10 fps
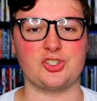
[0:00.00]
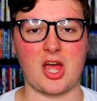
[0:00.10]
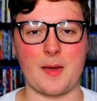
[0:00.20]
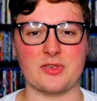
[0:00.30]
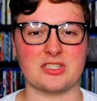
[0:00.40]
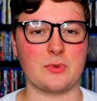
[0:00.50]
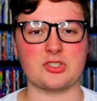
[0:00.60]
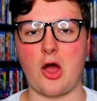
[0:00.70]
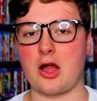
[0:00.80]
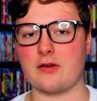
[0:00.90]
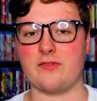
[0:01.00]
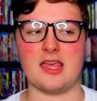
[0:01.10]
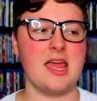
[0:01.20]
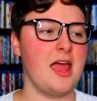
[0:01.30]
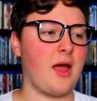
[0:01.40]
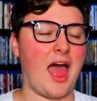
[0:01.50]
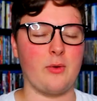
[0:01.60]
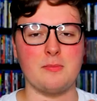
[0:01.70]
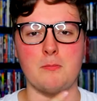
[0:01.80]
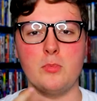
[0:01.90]
job. The cinematography, how
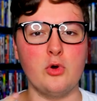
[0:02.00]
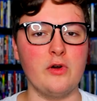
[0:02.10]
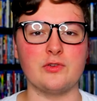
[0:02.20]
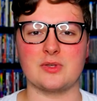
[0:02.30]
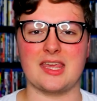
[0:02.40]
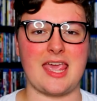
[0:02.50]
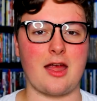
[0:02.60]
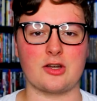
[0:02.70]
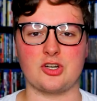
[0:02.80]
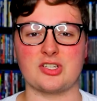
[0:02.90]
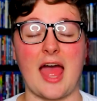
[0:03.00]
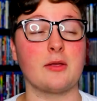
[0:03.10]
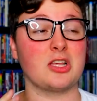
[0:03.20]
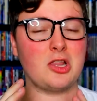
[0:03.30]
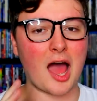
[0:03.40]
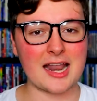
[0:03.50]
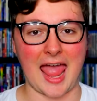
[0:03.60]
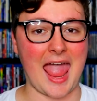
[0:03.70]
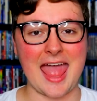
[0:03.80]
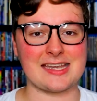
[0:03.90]
it moves with the characters, how it's a lot of
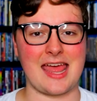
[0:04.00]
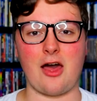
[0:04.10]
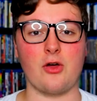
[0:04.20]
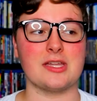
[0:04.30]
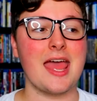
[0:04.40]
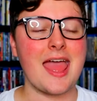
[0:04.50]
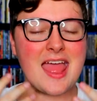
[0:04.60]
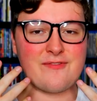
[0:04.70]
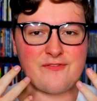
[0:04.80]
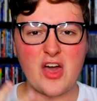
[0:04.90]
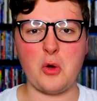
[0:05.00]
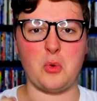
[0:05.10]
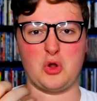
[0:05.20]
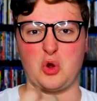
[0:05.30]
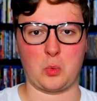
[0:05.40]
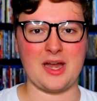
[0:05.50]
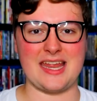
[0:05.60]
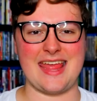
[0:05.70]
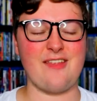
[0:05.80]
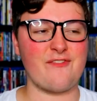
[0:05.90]
handheld. It felt
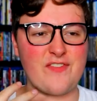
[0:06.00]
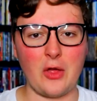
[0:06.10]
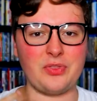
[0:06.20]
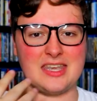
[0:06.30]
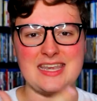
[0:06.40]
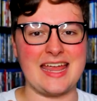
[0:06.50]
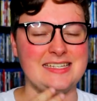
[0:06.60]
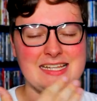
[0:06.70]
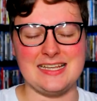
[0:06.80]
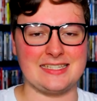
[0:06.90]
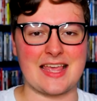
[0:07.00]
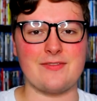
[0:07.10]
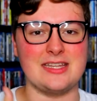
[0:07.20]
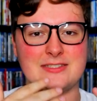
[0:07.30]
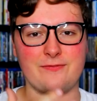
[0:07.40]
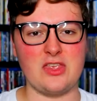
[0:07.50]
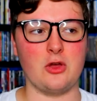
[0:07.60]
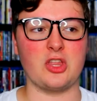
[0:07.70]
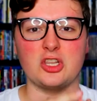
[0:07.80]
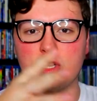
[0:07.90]
gritty. It felt the 1970s feel,
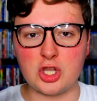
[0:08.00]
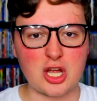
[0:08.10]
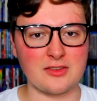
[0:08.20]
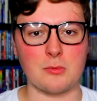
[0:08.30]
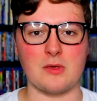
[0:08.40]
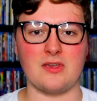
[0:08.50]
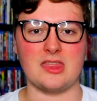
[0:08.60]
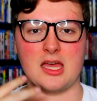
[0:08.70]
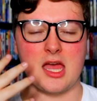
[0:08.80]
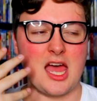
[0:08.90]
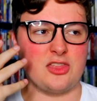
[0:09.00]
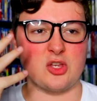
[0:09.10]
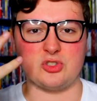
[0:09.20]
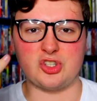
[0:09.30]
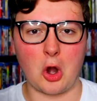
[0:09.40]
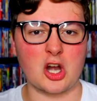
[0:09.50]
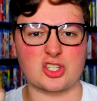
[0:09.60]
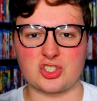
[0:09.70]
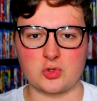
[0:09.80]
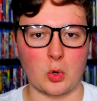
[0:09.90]
the look of the movie, the dark,
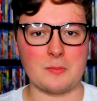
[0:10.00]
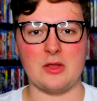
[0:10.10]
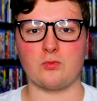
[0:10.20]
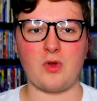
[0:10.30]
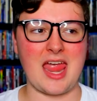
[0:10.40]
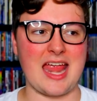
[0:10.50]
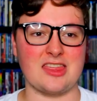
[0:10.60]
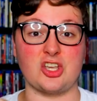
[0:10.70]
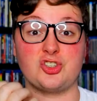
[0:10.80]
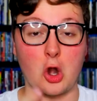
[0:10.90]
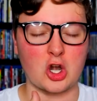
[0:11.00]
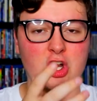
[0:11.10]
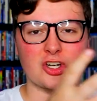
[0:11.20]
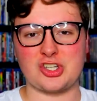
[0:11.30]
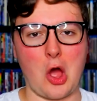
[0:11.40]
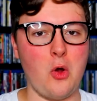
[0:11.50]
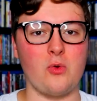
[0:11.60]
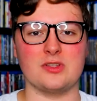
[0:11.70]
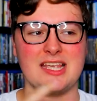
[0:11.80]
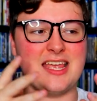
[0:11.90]
stormy rain, the darker
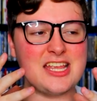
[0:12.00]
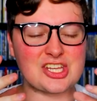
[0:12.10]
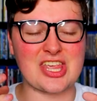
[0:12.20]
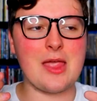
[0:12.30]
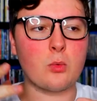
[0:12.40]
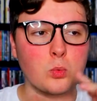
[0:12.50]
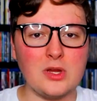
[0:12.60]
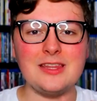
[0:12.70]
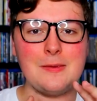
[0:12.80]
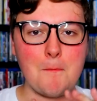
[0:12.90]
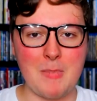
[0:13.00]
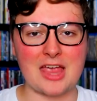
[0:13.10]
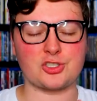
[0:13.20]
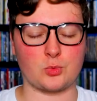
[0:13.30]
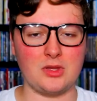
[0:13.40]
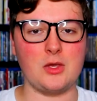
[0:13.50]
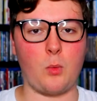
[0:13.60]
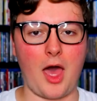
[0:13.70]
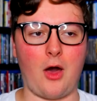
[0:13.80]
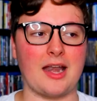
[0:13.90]
tones. It really meshed really
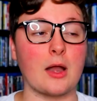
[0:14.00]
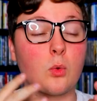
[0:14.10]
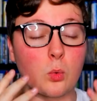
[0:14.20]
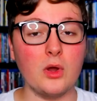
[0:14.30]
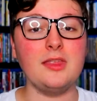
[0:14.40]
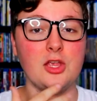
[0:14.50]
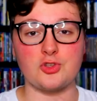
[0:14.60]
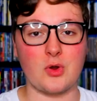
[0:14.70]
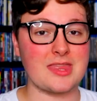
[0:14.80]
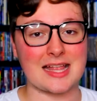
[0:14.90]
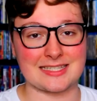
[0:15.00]
well, and I really enjoyed that